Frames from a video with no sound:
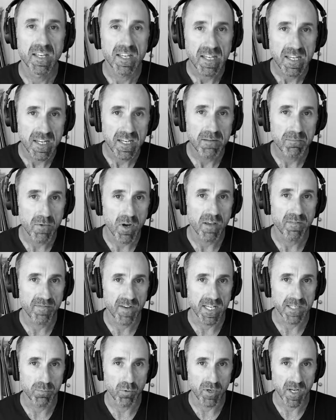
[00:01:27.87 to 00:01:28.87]
in my
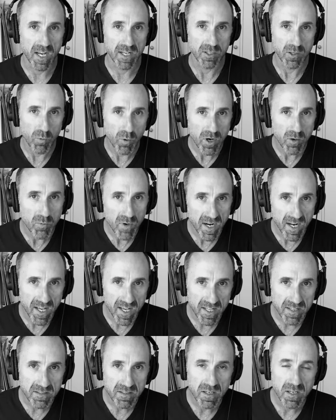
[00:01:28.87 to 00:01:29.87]
Facebook ads? I want to run
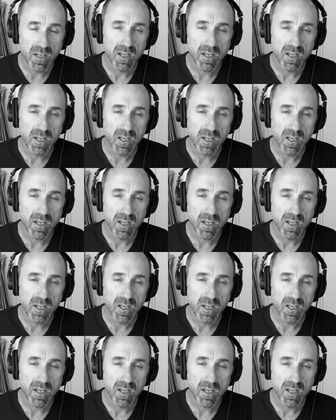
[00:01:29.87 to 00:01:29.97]
ads.